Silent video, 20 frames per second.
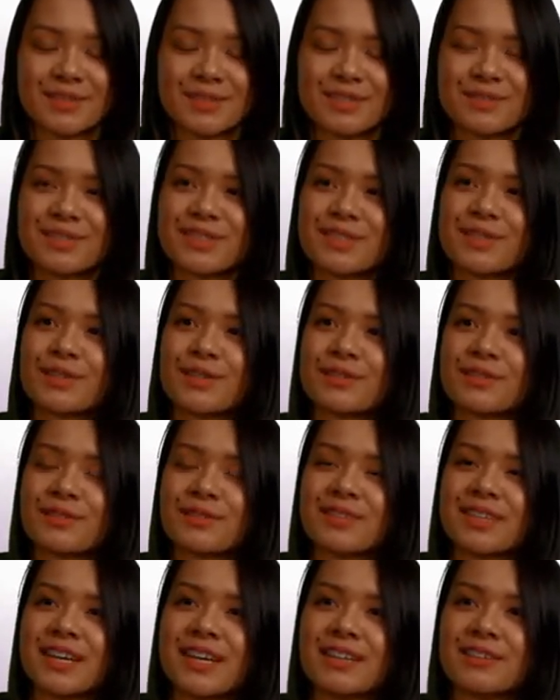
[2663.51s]
result of the
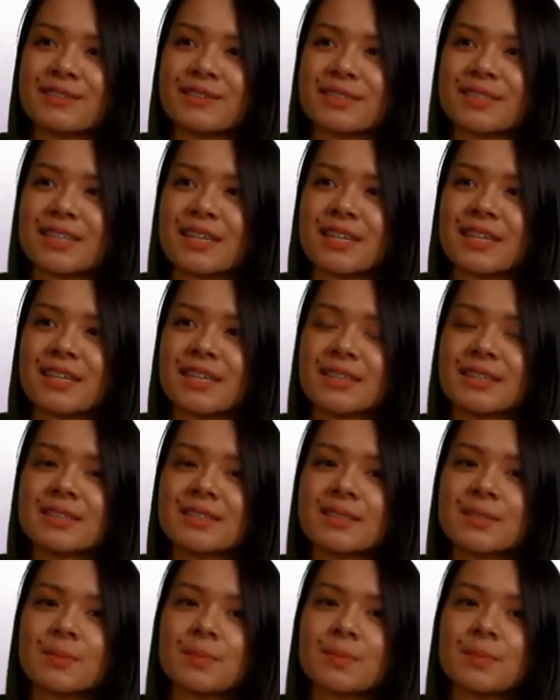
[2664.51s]
UNLOCK study is.